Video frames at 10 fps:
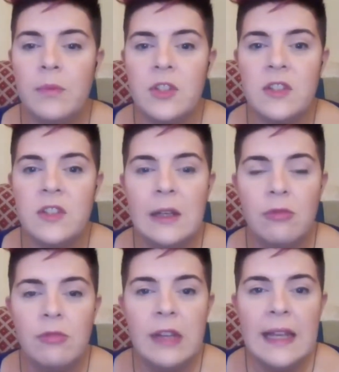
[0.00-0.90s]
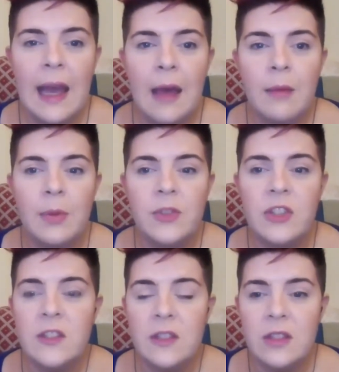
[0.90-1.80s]
Just a little recap,
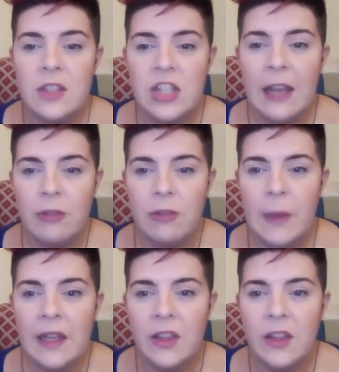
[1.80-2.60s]
just to check, Rebecca,